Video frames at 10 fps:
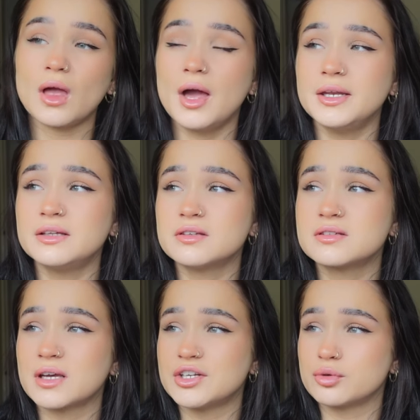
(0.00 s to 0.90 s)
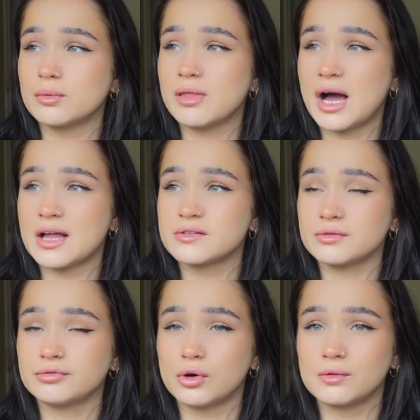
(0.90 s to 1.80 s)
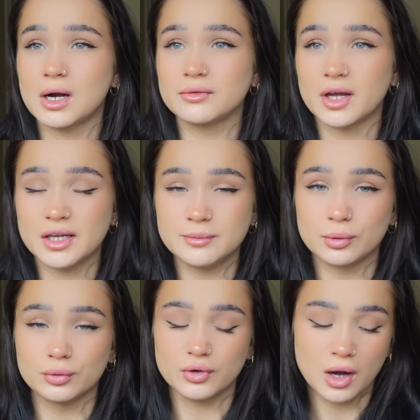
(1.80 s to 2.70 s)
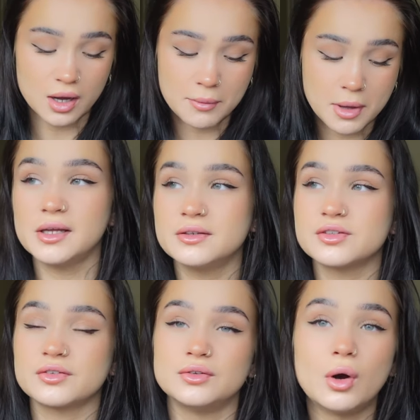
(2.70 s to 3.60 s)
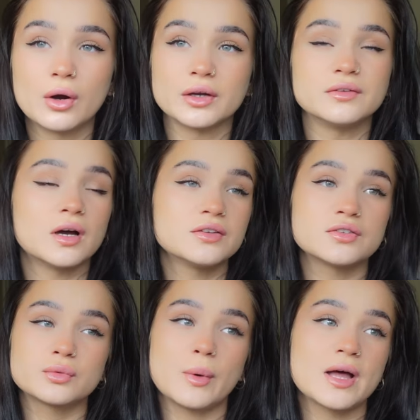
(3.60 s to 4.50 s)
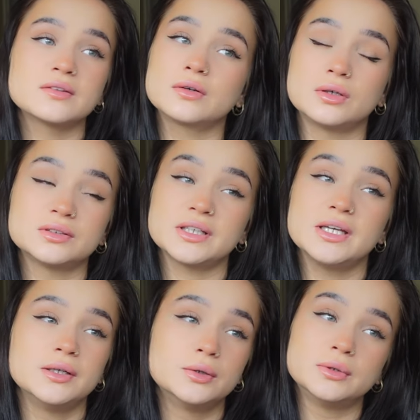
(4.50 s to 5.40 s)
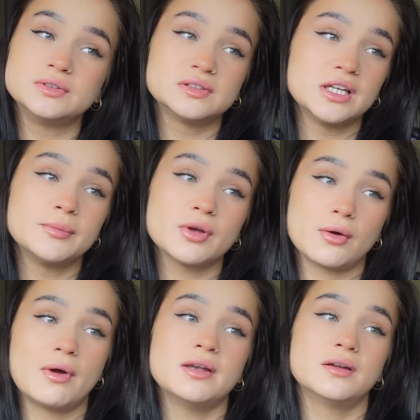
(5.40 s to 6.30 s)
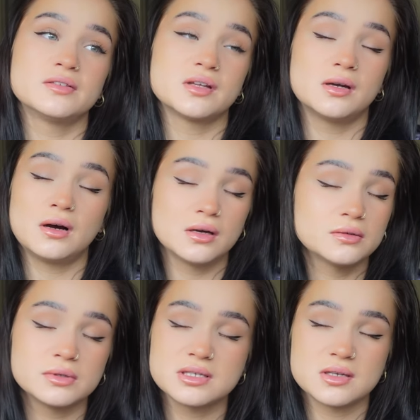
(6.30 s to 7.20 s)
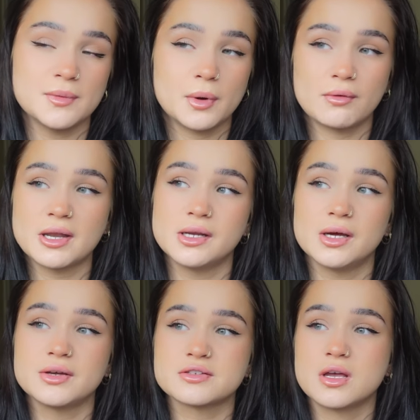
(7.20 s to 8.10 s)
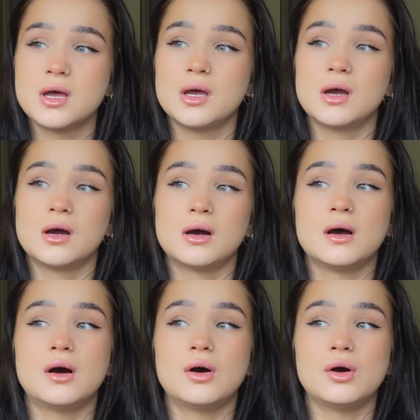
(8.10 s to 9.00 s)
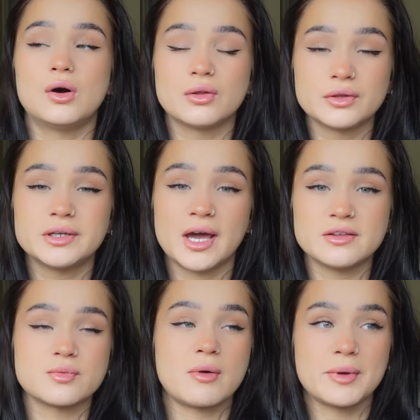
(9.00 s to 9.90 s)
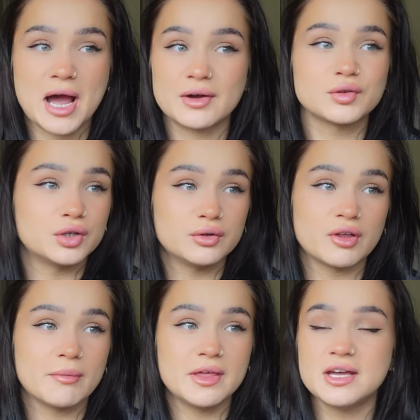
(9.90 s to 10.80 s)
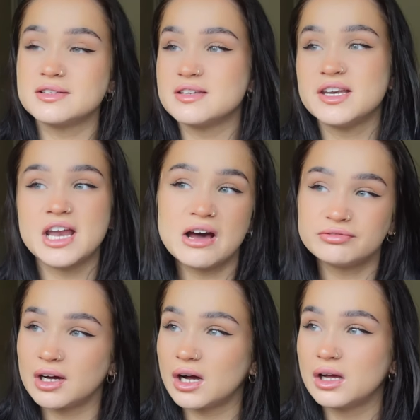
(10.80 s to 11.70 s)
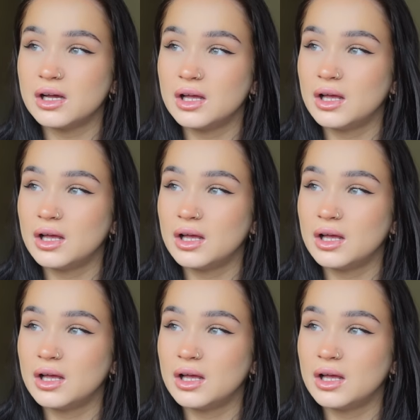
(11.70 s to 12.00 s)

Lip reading: I need to schedule that for around April time. Mate is just not a good, I swear to God, he always sleeps horrendous and I always sleep horrendous on the days where we have to do something. It is never,